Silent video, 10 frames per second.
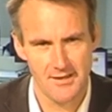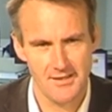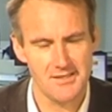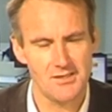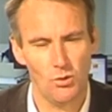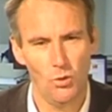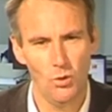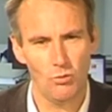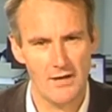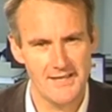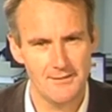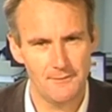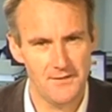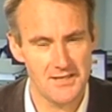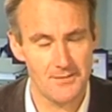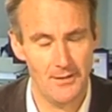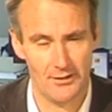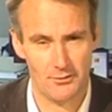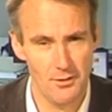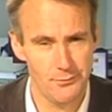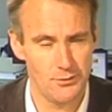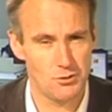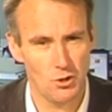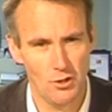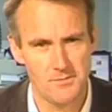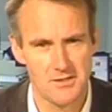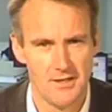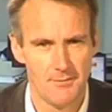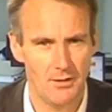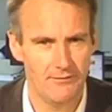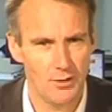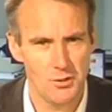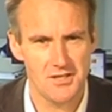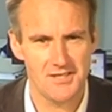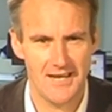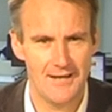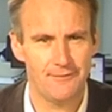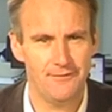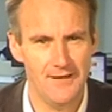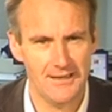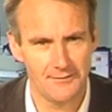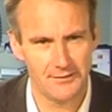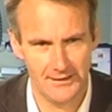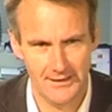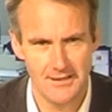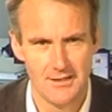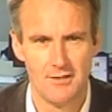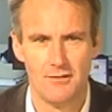This is all raising fears about growth and jobs by voters, and effectively,